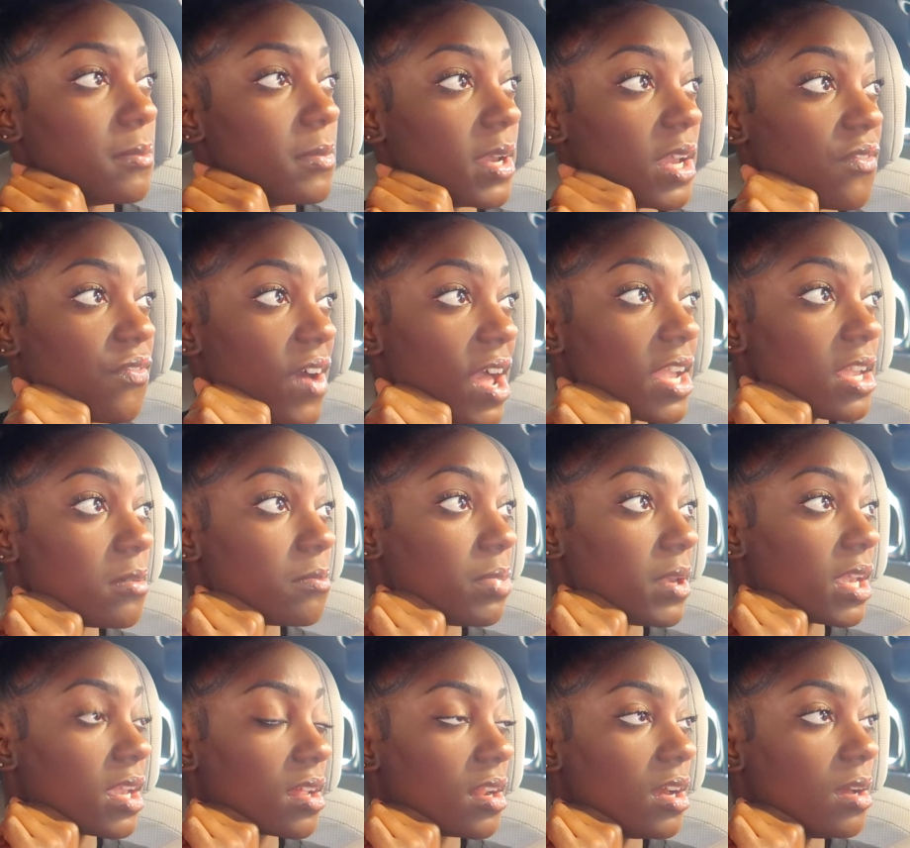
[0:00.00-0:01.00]
but if I can
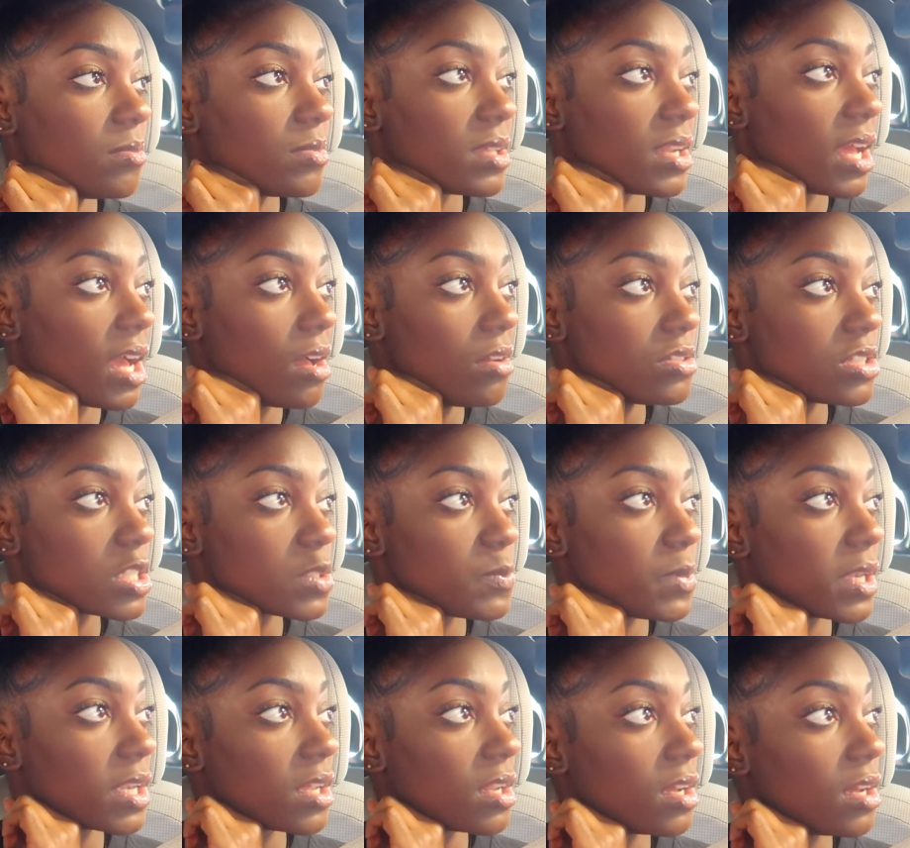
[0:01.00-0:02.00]
pick it up, then I'll just
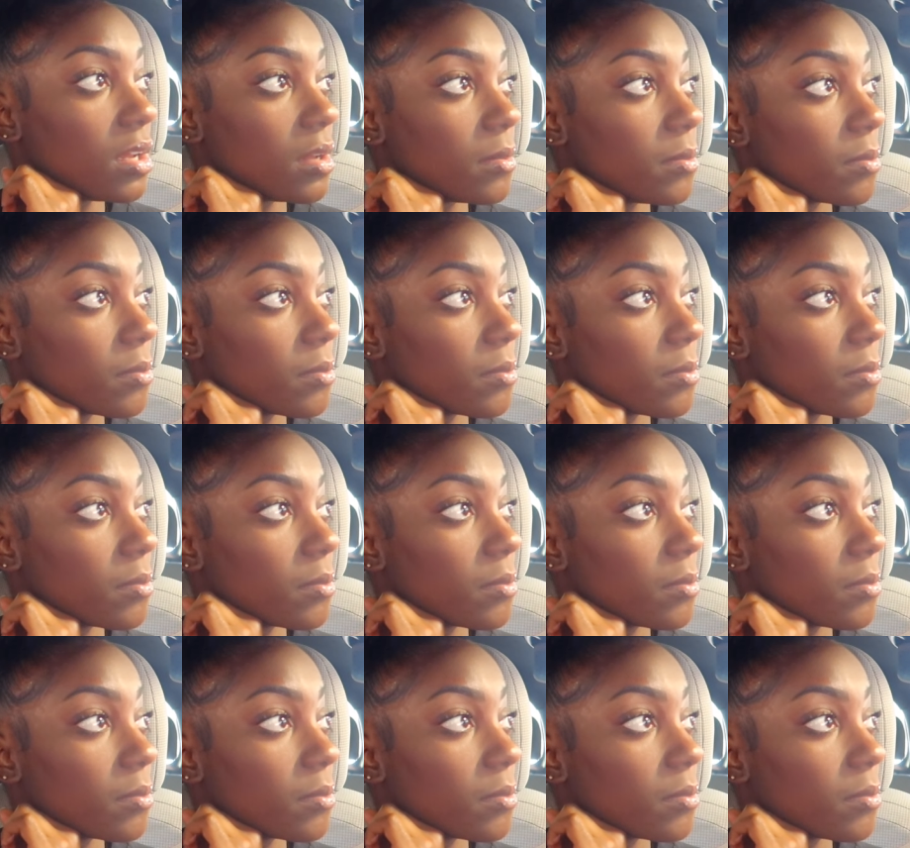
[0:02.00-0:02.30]
pick it up.